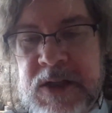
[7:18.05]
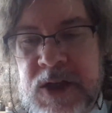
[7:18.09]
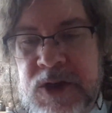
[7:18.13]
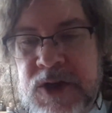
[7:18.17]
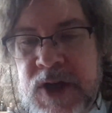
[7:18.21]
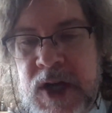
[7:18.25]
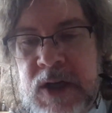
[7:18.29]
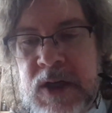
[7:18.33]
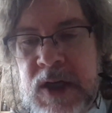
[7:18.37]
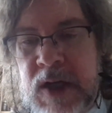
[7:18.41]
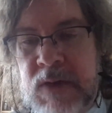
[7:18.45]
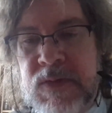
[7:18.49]

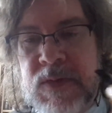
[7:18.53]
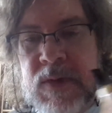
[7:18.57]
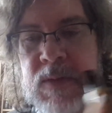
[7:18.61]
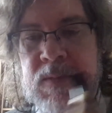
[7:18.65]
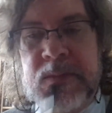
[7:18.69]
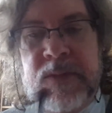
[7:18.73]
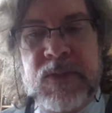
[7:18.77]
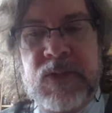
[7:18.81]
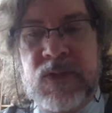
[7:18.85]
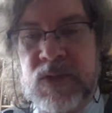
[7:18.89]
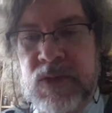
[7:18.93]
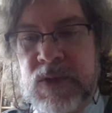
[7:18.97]
jackknife
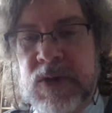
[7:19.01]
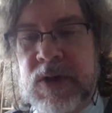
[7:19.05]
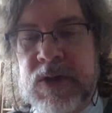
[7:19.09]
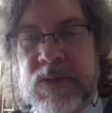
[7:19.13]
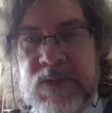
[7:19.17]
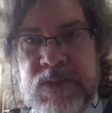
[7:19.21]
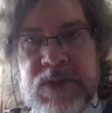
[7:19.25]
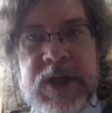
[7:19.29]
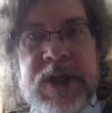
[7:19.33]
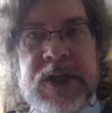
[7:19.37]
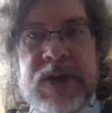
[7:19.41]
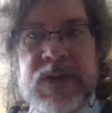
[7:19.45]

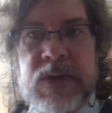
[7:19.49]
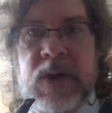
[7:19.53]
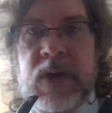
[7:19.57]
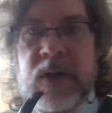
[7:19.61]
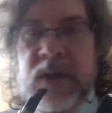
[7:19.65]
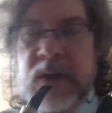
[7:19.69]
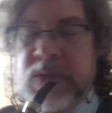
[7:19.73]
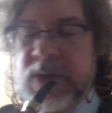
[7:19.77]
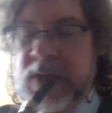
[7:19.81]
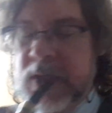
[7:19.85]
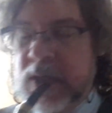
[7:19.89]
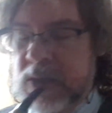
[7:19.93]
pretty
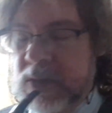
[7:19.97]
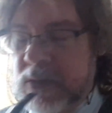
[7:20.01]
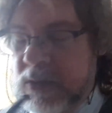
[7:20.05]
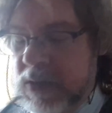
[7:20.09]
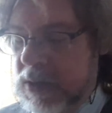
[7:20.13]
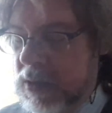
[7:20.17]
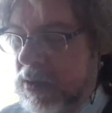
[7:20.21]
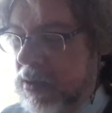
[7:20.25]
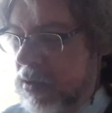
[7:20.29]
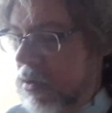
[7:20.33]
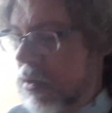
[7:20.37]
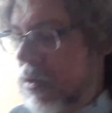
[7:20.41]
strongly without,
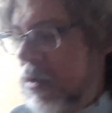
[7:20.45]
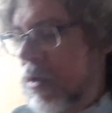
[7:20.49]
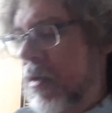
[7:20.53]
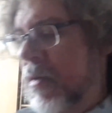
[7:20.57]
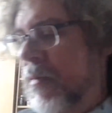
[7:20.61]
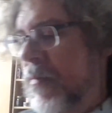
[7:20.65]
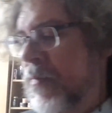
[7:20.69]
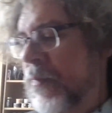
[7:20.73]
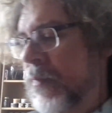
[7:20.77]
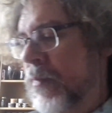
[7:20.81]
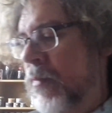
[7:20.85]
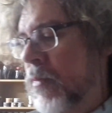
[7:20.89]

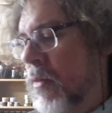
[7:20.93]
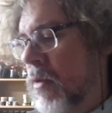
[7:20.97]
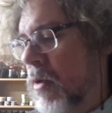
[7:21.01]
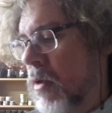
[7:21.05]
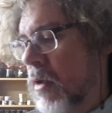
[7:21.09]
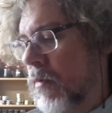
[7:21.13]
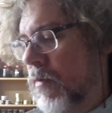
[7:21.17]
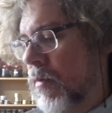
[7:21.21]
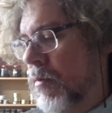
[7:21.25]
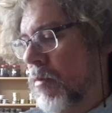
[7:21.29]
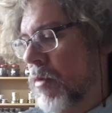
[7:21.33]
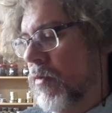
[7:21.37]

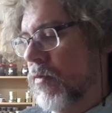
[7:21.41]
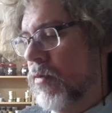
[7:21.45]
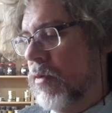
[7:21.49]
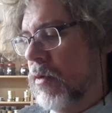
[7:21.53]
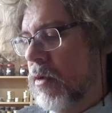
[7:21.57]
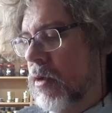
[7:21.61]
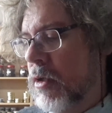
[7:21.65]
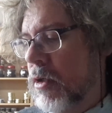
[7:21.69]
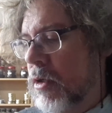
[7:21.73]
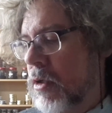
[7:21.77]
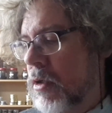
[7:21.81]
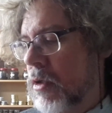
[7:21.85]
even
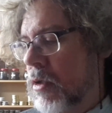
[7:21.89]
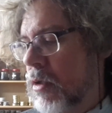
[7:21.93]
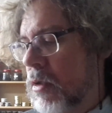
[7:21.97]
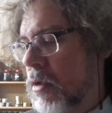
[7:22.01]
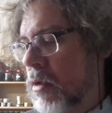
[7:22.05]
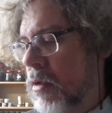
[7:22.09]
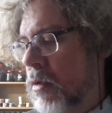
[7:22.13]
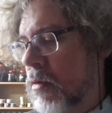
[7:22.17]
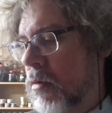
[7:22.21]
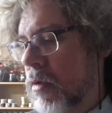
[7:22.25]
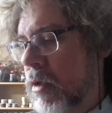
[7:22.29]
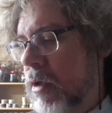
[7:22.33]
before
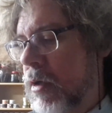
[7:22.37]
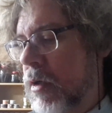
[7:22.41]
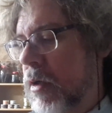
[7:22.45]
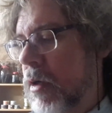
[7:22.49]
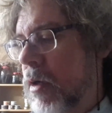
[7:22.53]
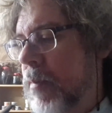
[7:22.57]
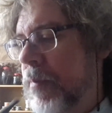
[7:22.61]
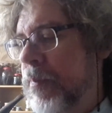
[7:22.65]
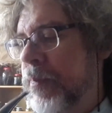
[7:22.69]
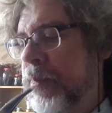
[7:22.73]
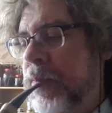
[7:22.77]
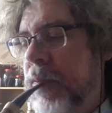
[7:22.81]
I light it
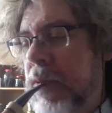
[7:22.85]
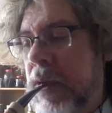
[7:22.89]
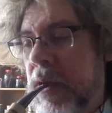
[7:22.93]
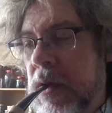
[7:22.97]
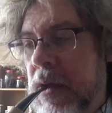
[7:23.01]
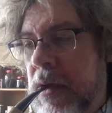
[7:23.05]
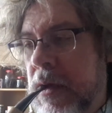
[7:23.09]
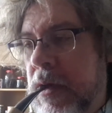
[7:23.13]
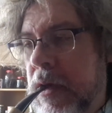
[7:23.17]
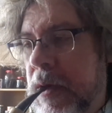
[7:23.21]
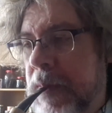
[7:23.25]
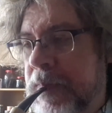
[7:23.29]
up.
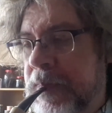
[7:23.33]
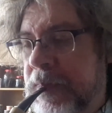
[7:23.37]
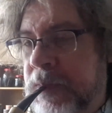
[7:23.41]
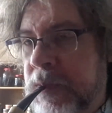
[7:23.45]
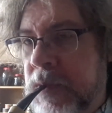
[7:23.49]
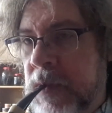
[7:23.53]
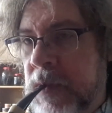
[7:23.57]
Okay.